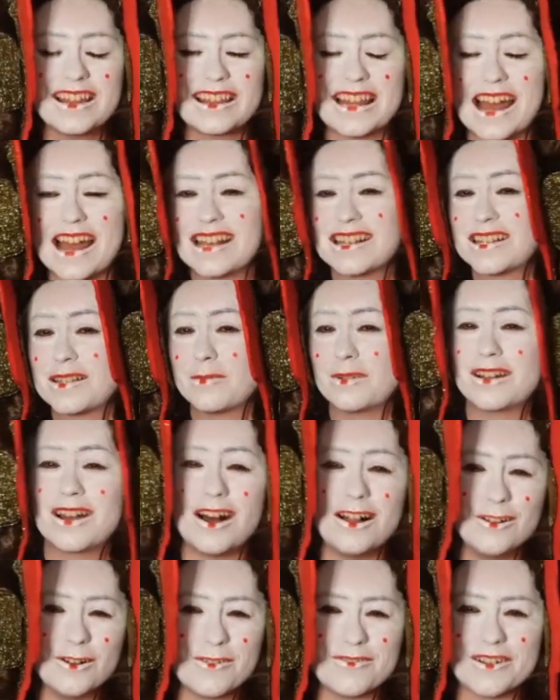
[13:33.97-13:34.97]
that has some
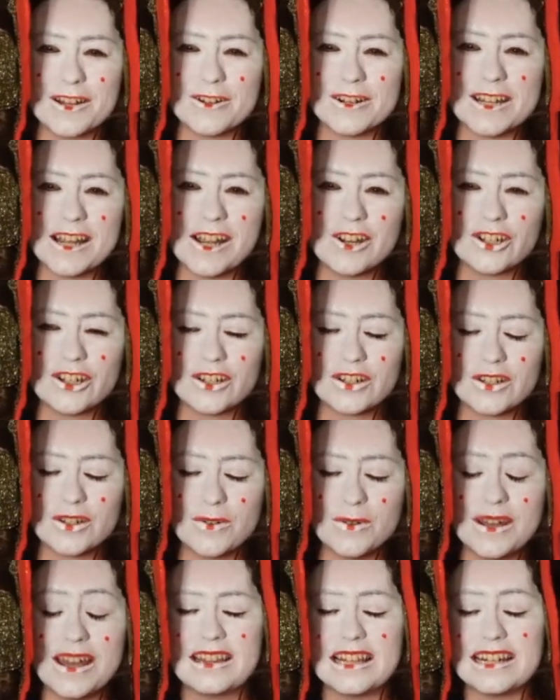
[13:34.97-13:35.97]
color variation
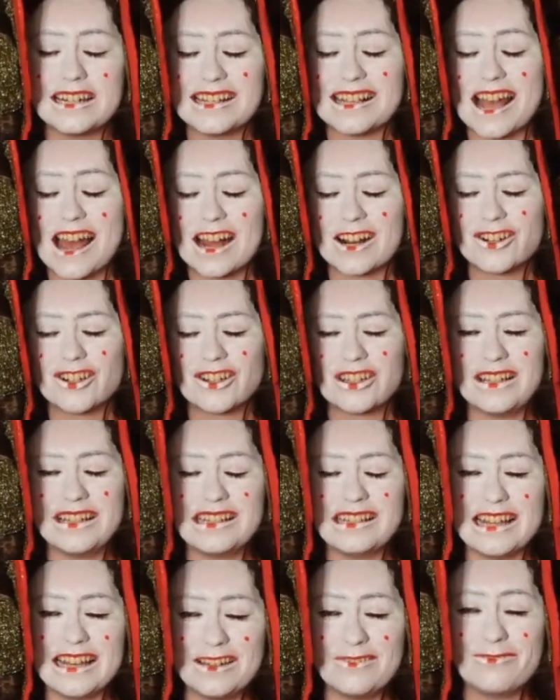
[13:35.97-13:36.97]
to it that is actually
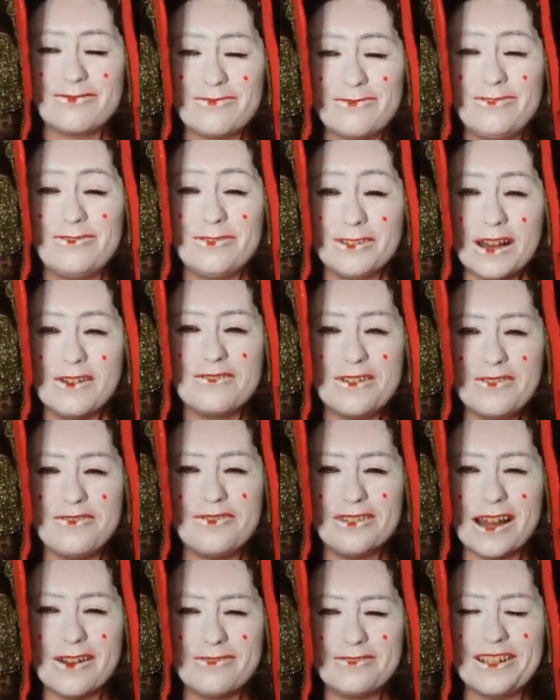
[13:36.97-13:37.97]
like
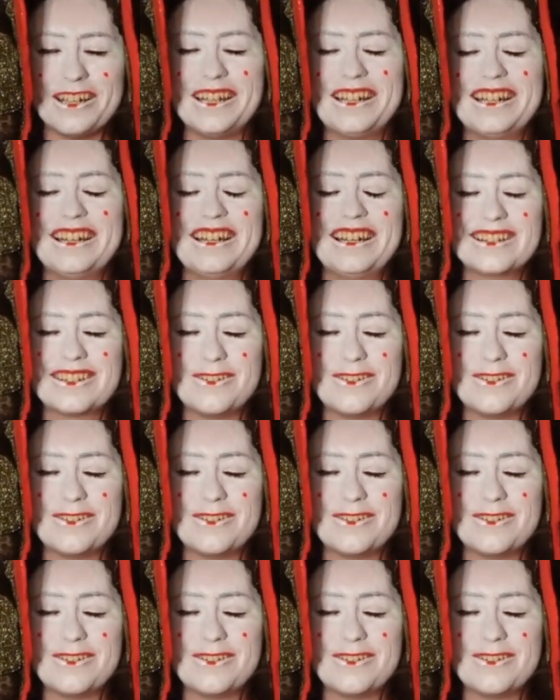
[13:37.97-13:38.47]
fluffy